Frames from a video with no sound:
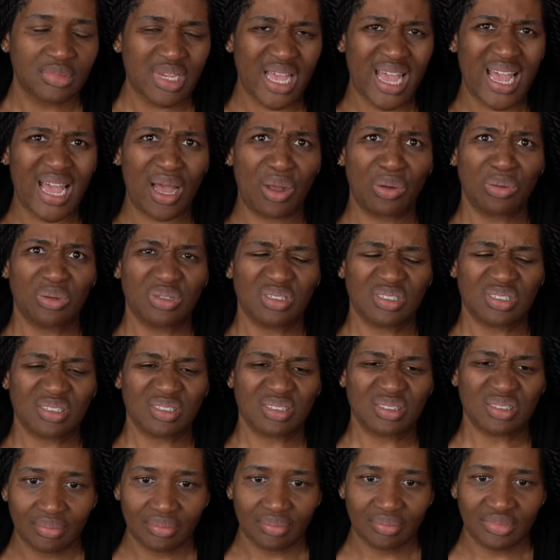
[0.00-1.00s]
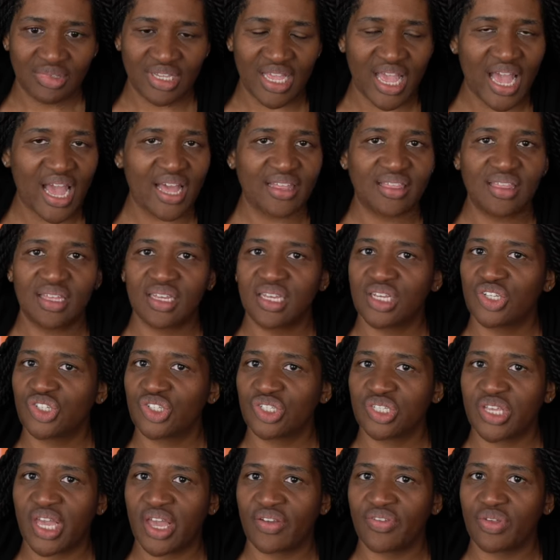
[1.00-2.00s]
Ow. Yeah, I think he
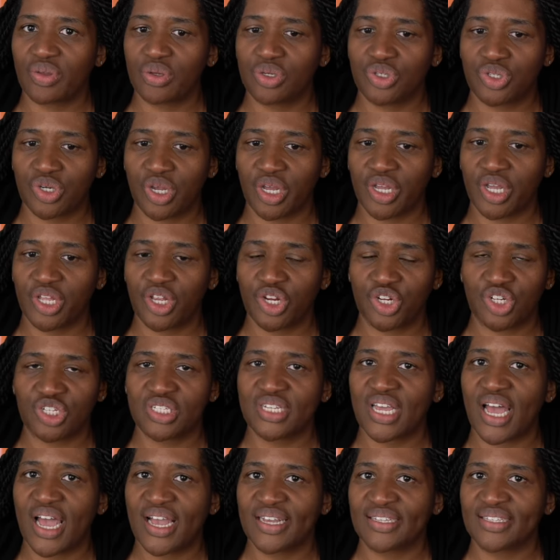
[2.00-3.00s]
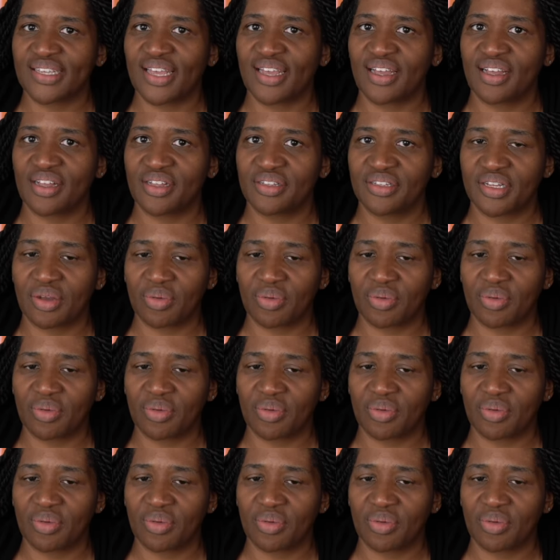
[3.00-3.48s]
just gave you a drug and you're just high as hell.